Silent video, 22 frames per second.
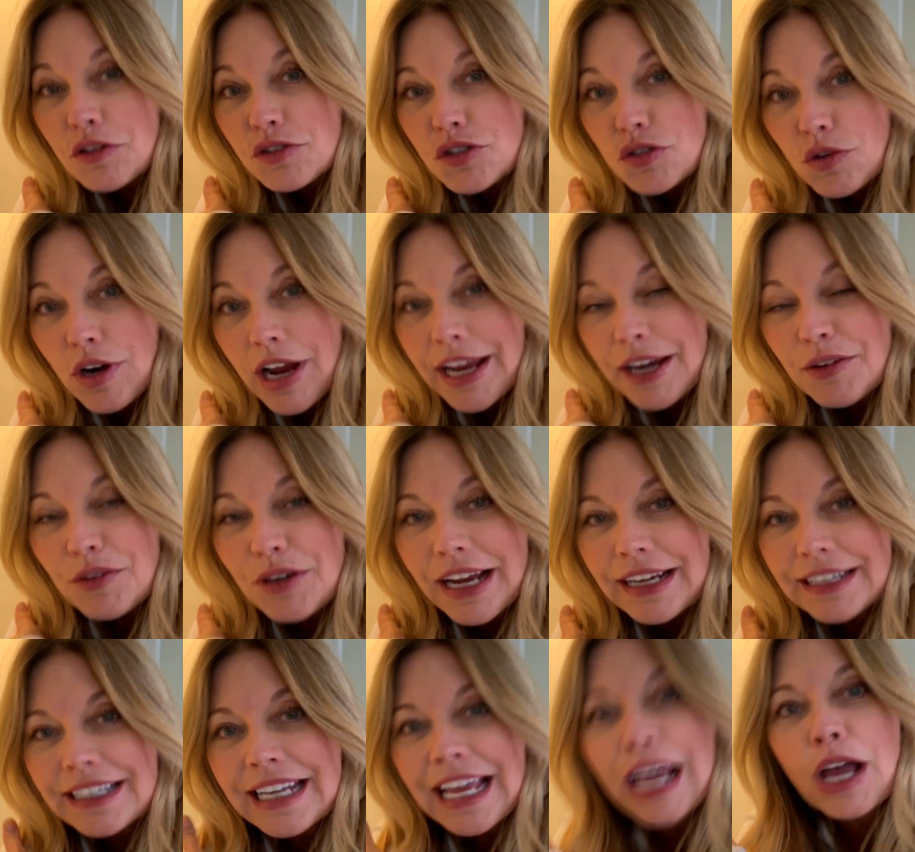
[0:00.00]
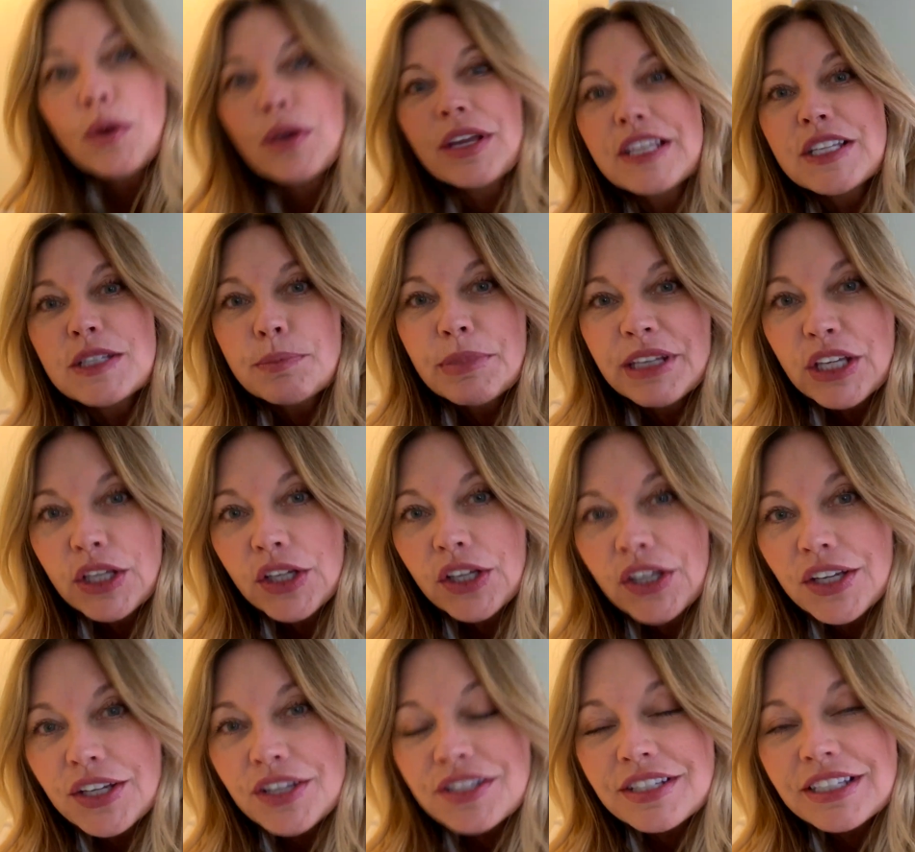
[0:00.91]
dryer right now is
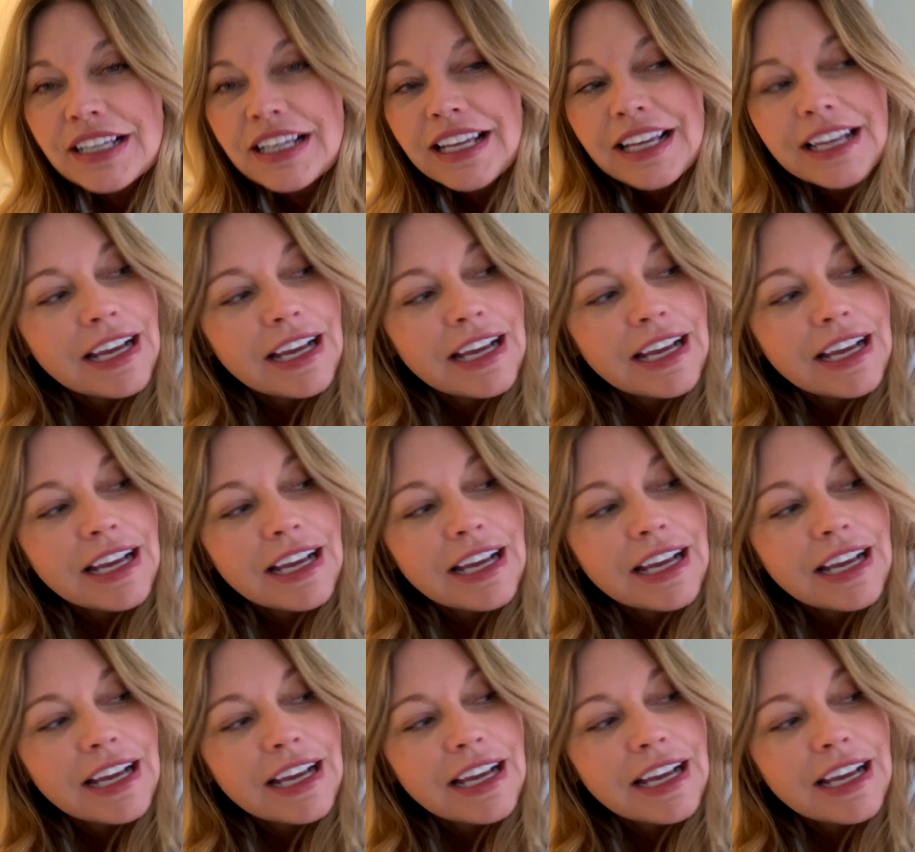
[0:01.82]
because